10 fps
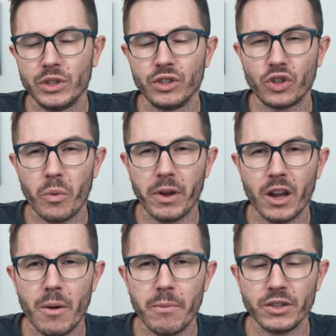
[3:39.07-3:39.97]
which
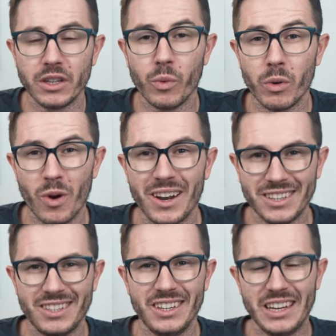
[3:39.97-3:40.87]
nootropic compounds we want
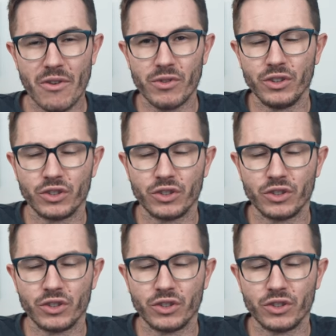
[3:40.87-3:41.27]
to see in every